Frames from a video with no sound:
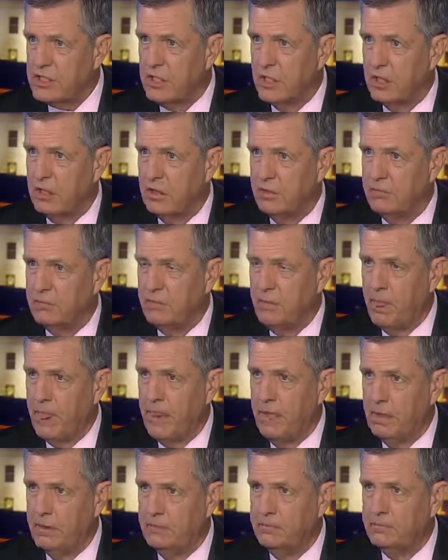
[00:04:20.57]
not subvert
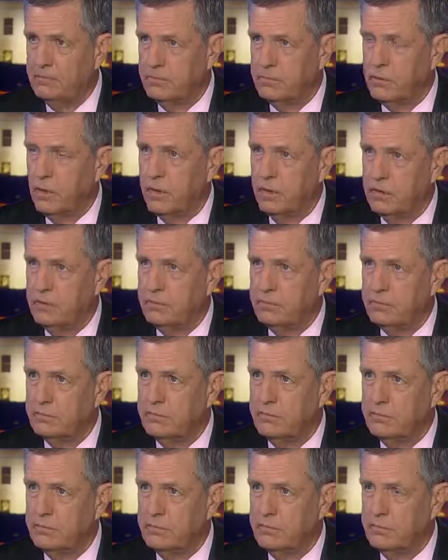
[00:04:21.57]
it. So when
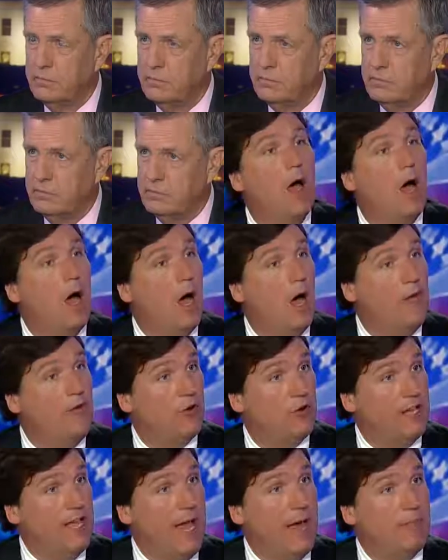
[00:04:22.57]
you know other
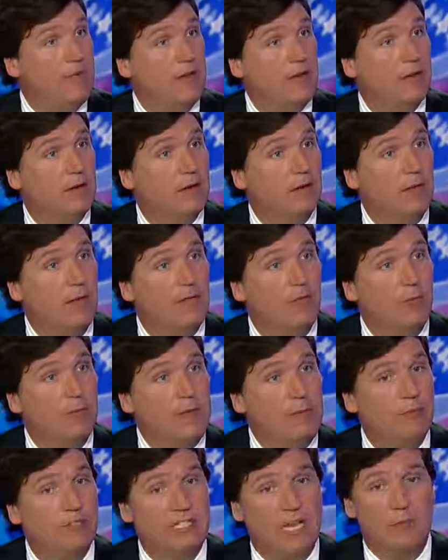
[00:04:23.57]
cabinet level
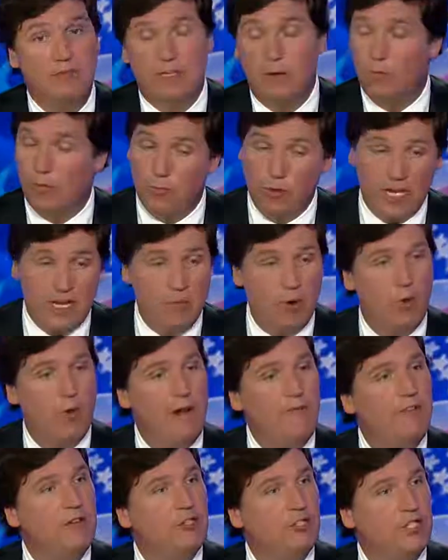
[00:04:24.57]
people stand say, we're bringing more
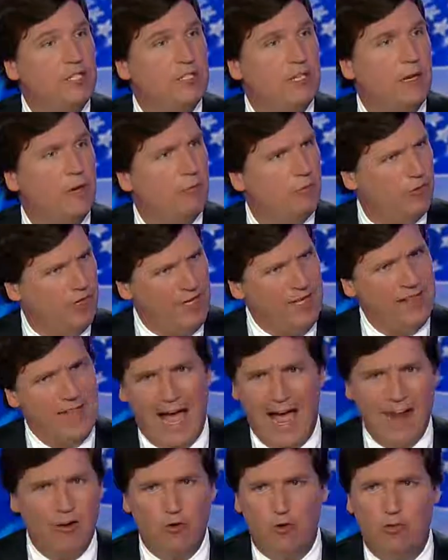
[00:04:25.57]
refugees in. Really,
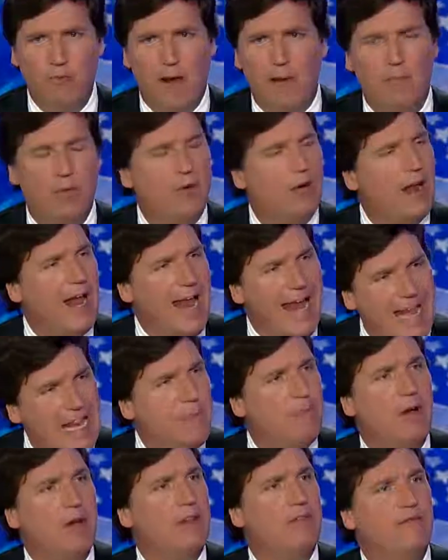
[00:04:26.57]
I don't remember
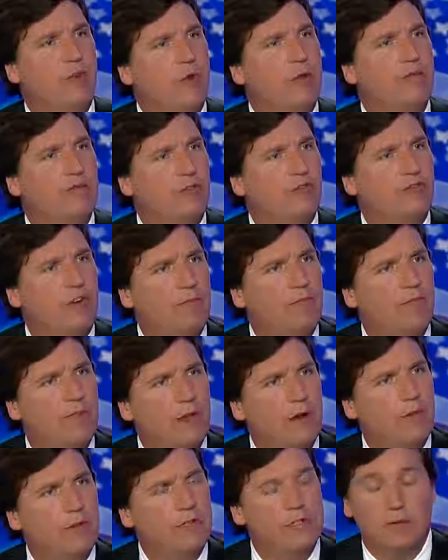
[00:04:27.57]
anybody voting for Trump for
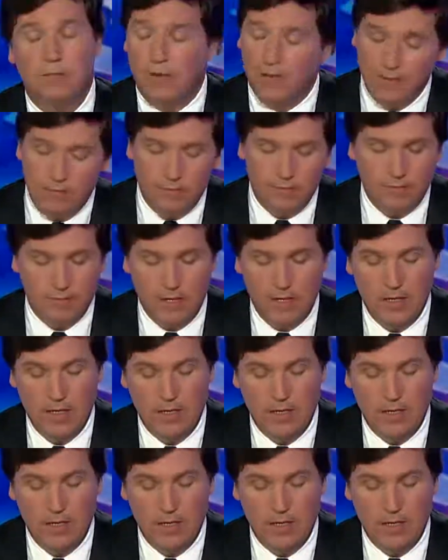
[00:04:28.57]
that reason. No, I agree.